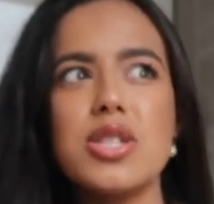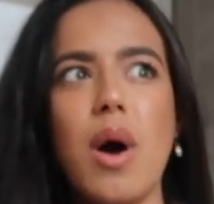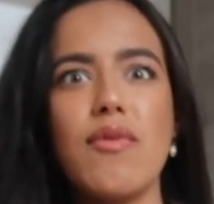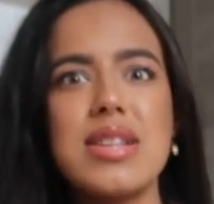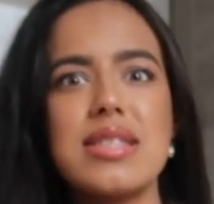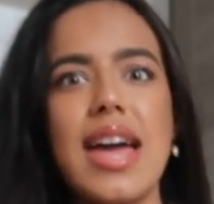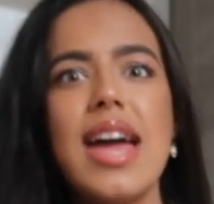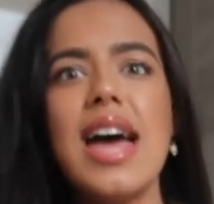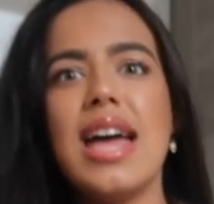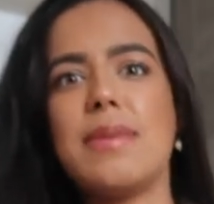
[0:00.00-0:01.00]
So obviously
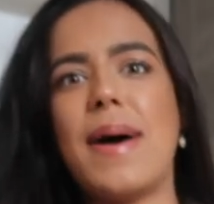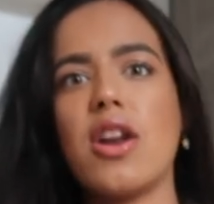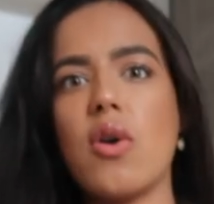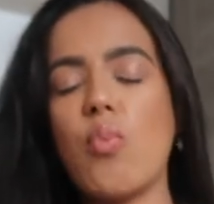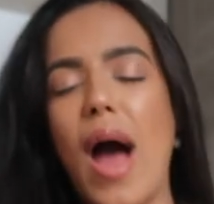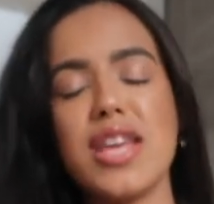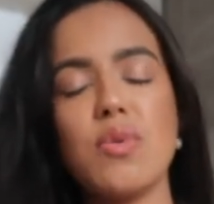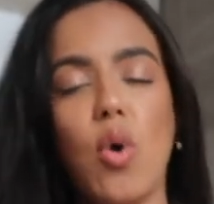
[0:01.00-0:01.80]
depending on where,